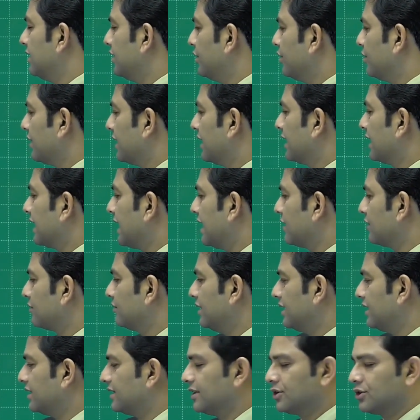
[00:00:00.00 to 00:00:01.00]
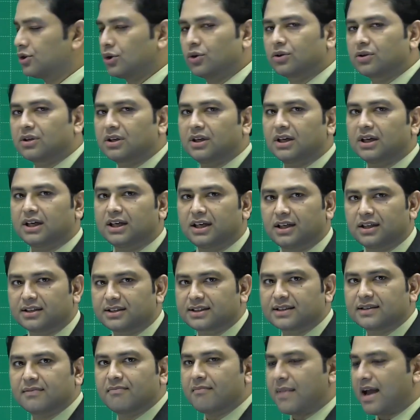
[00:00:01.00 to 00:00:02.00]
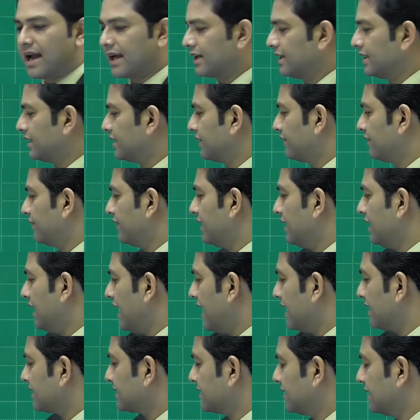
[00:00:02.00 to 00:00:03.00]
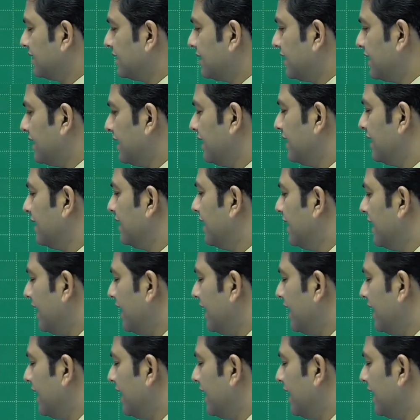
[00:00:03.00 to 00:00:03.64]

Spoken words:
you can calculate the total Earth's magnetic field as in there,